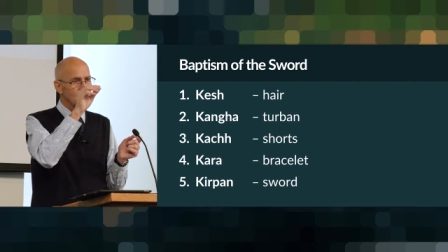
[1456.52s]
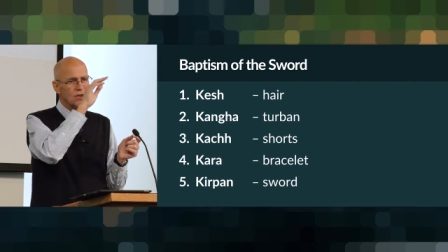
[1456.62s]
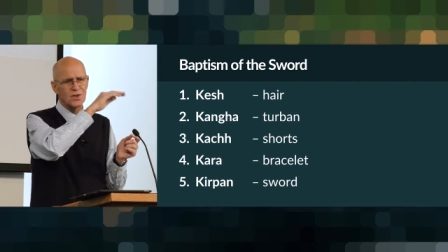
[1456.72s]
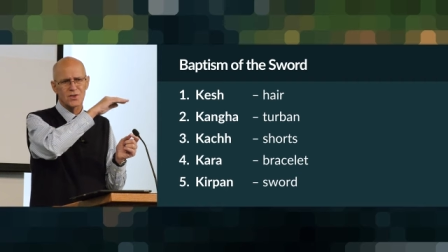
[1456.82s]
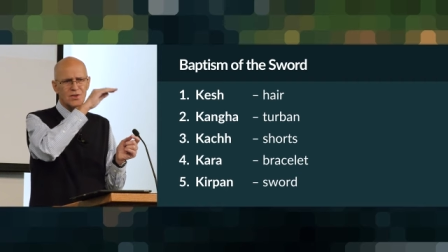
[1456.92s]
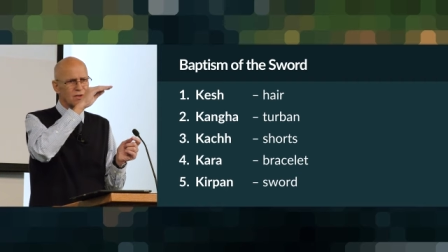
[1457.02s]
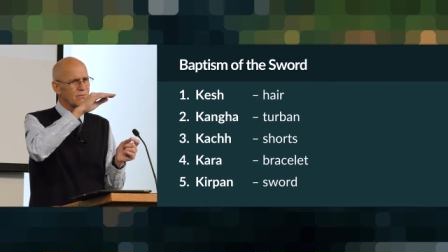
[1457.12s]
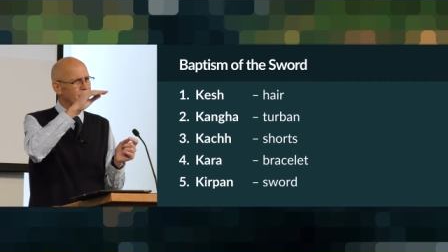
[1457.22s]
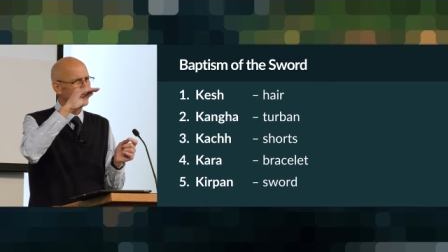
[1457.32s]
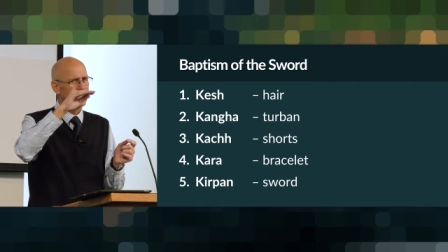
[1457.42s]
just
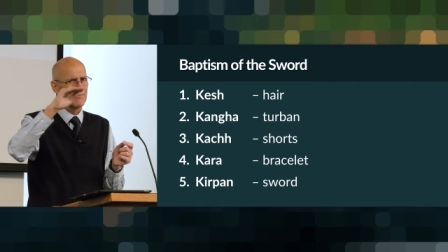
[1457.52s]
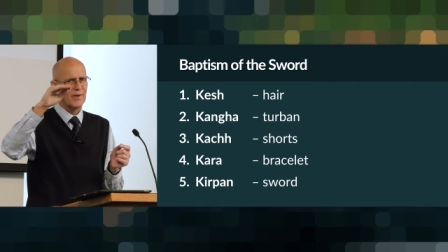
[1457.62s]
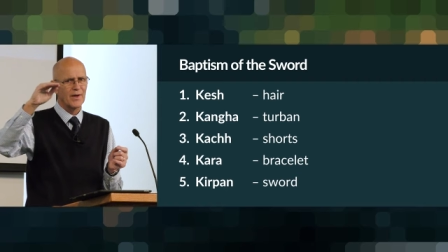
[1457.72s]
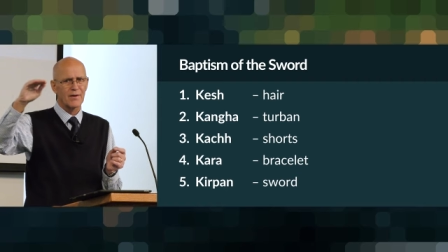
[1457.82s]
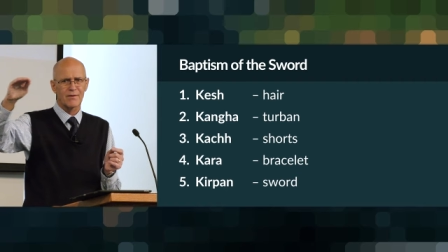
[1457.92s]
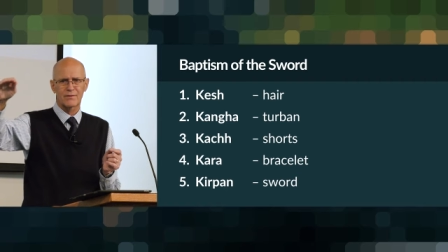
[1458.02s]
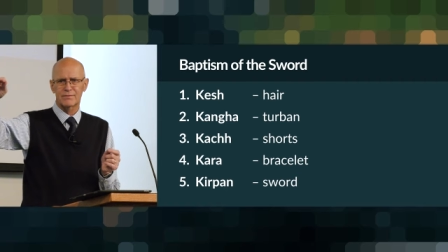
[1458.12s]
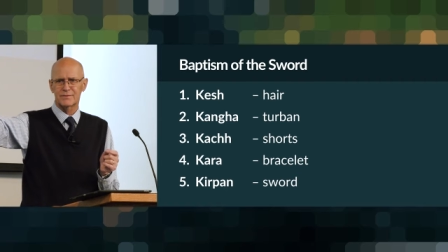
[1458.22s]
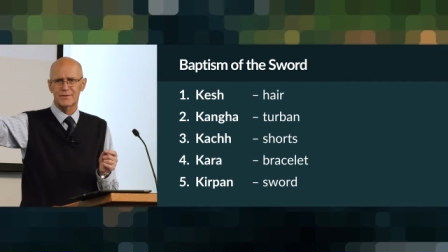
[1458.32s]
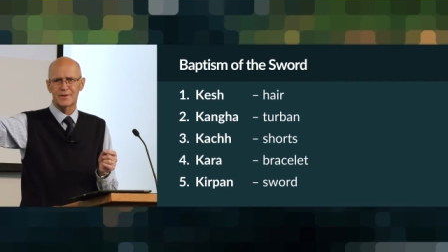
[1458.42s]
the, the
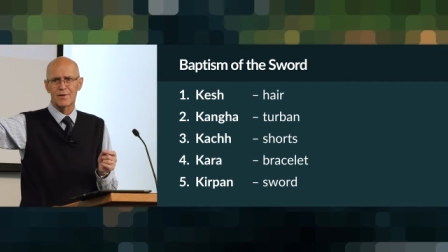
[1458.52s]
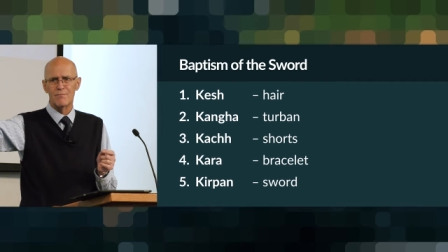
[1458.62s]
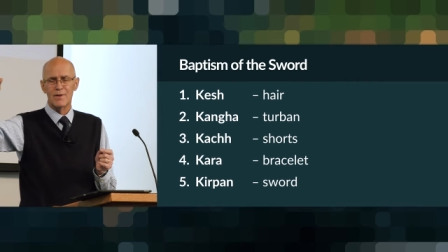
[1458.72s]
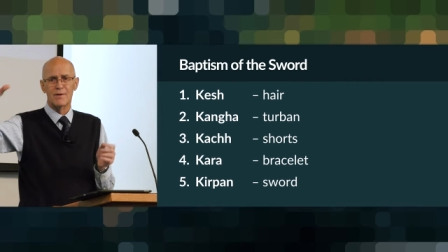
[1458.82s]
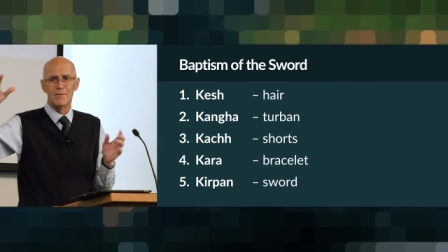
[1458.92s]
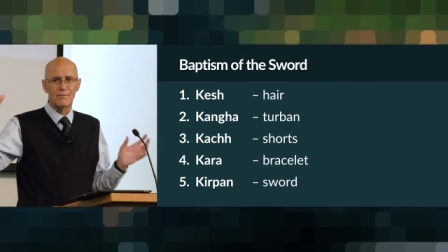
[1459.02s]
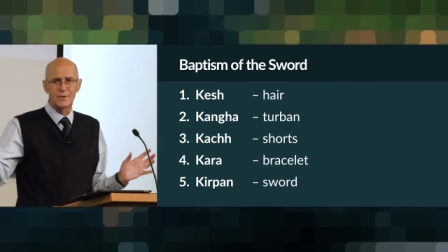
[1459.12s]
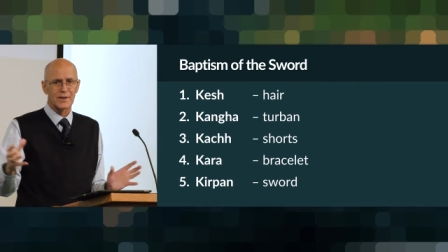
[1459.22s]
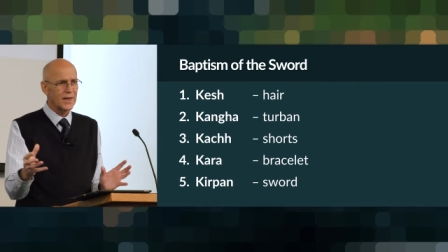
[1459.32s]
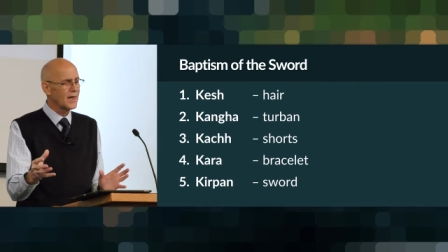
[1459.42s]
bare you know, minimum
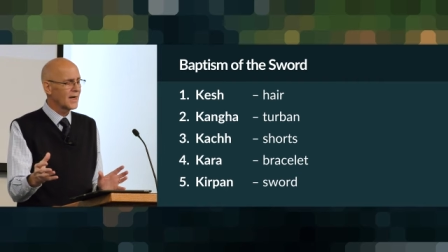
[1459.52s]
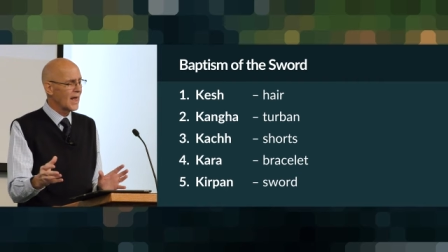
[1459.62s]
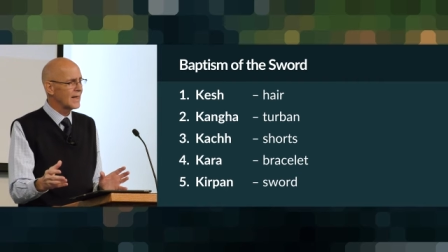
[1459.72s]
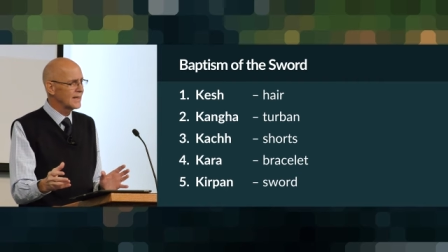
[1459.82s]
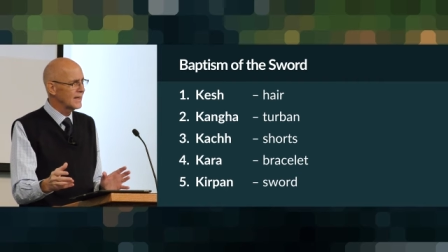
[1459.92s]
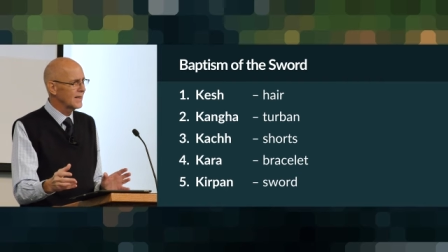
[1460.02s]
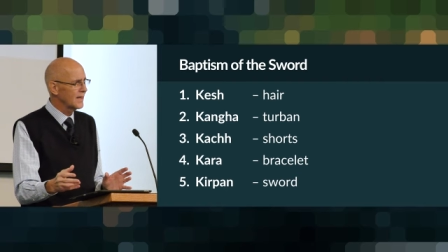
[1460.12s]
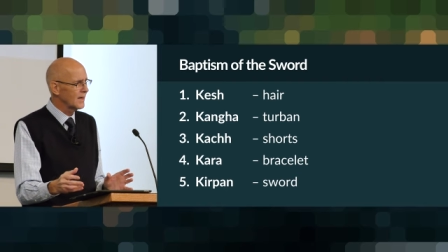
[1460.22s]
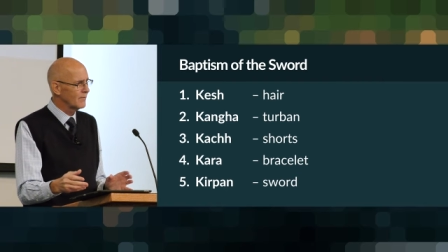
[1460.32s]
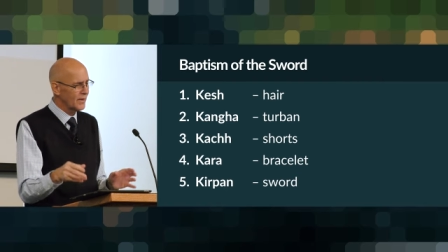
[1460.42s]
to get an idea here.